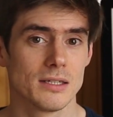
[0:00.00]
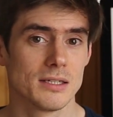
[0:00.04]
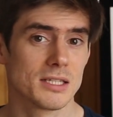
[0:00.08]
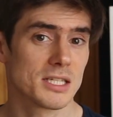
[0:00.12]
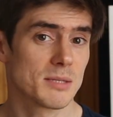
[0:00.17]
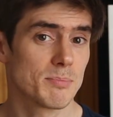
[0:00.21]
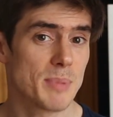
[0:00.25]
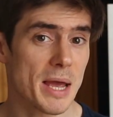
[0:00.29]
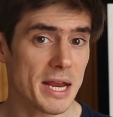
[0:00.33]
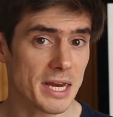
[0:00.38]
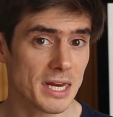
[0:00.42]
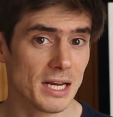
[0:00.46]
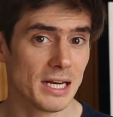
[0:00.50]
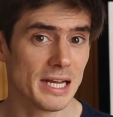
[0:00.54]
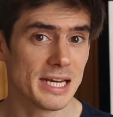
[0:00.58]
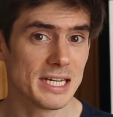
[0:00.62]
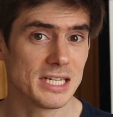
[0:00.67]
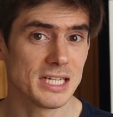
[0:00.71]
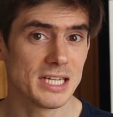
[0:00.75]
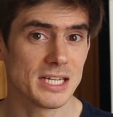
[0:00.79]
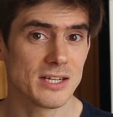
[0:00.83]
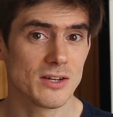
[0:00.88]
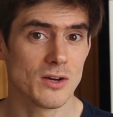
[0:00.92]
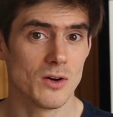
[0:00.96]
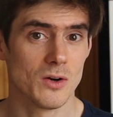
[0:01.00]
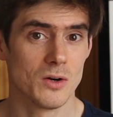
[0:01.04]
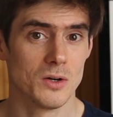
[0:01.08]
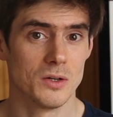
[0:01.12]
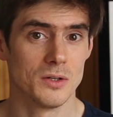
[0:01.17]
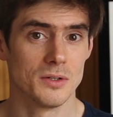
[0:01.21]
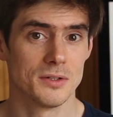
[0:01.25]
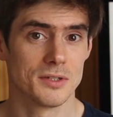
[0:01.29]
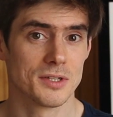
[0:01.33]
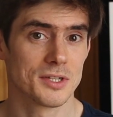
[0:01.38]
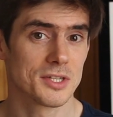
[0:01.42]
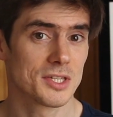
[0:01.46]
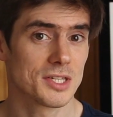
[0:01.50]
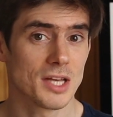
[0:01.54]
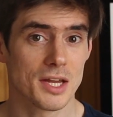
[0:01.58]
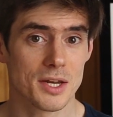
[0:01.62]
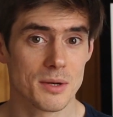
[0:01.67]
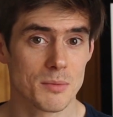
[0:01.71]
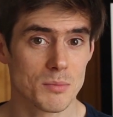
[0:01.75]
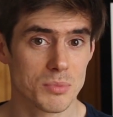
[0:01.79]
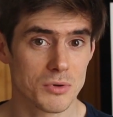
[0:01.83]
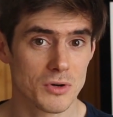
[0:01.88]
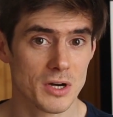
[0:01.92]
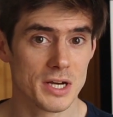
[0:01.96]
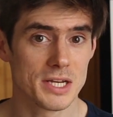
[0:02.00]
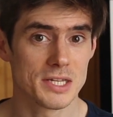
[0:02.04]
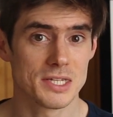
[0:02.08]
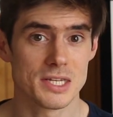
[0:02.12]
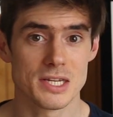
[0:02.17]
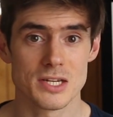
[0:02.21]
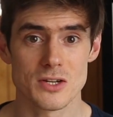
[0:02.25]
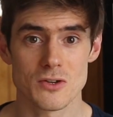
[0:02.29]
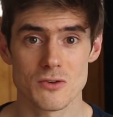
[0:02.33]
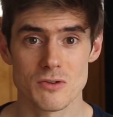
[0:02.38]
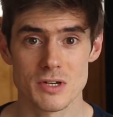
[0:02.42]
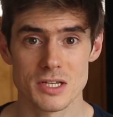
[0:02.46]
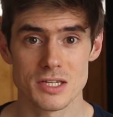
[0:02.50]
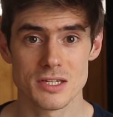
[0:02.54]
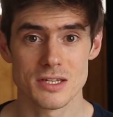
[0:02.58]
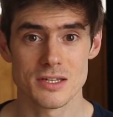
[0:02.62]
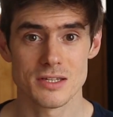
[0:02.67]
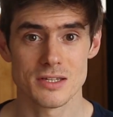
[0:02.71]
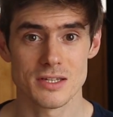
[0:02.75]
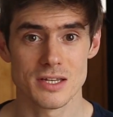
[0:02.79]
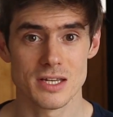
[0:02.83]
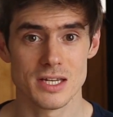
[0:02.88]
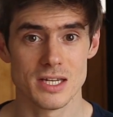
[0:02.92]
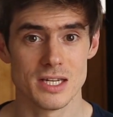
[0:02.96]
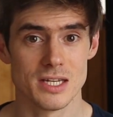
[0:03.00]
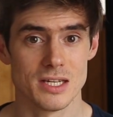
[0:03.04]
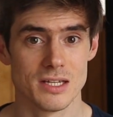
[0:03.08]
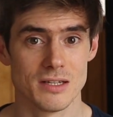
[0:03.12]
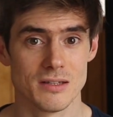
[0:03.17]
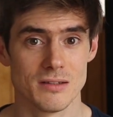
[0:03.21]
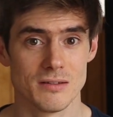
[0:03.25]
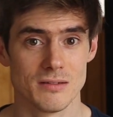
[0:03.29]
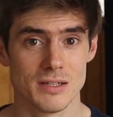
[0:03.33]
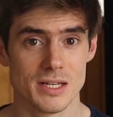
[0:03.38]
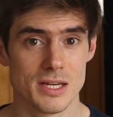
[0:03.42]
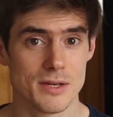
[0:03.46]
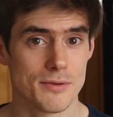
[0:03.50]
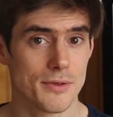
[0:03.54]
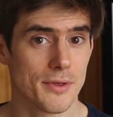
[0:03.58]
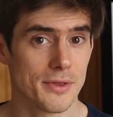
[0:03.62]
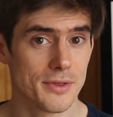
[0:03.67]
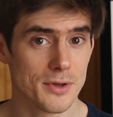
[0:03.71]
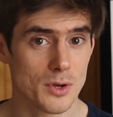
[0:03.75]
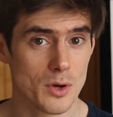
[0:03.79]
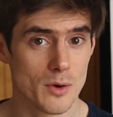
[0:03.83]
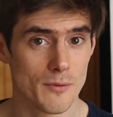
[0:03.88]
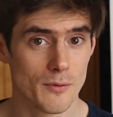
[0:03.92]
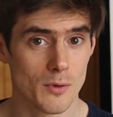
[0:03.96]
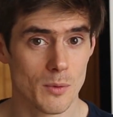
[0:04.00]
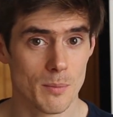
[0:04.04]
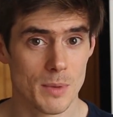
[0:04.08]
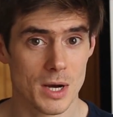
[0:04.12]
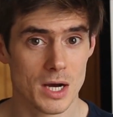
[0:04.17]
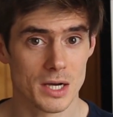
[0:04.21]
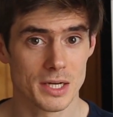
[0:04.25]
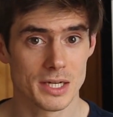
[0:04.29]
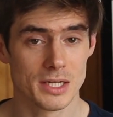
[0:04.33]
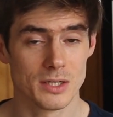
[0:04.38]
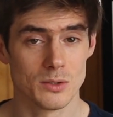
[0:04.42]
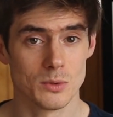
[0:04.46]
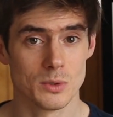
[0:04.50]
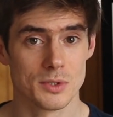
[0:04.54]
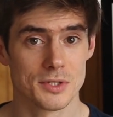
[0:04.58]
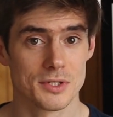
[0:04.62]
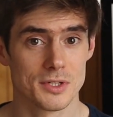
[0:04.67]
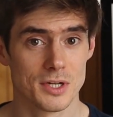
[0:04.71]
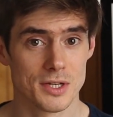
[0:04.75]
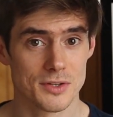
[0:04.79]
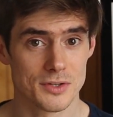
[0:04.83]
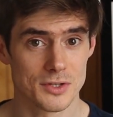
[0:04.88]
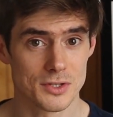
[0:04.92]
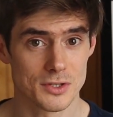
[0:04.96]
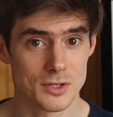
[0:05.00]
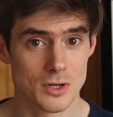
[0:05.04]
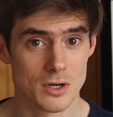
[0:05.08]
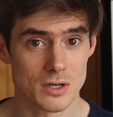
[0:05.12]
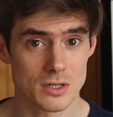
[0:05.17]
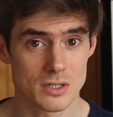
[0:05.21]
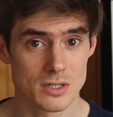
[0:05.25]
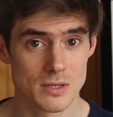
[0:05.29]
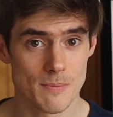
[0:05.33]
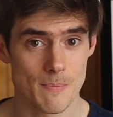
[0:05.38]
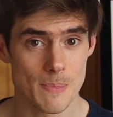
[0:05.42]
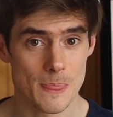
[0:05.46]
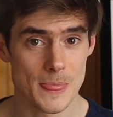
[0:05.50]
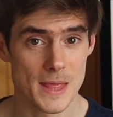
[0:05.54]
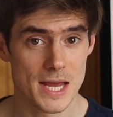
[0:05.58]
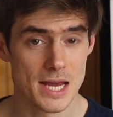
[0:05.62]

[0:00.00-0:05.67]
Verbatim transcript: Speculating on sudden price increases in either the overall market or certain stocks.